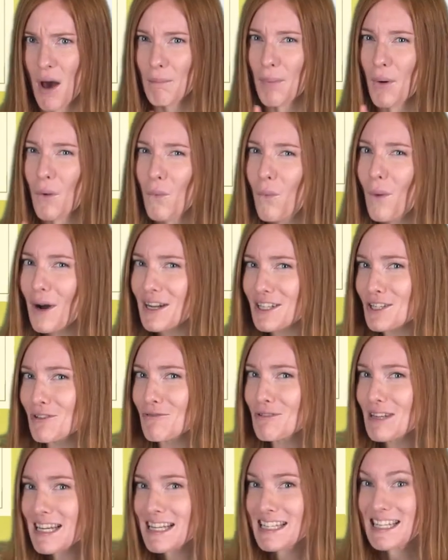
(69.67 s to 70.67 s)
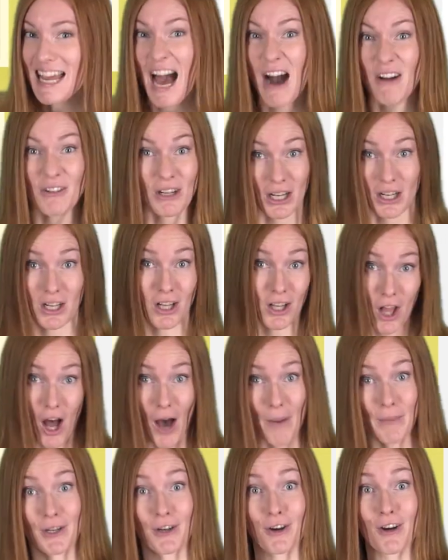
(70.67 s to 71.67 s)
but once you dig down a
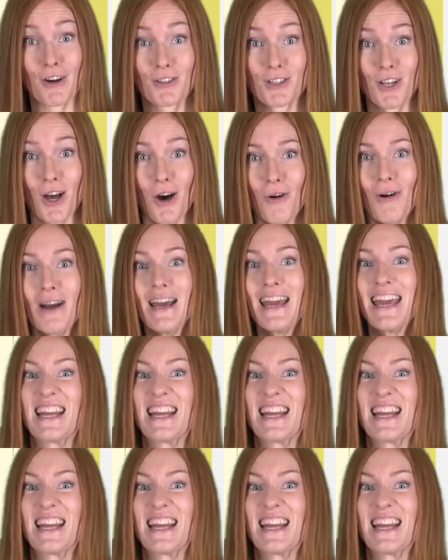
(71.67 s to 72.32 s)
kilometer or so,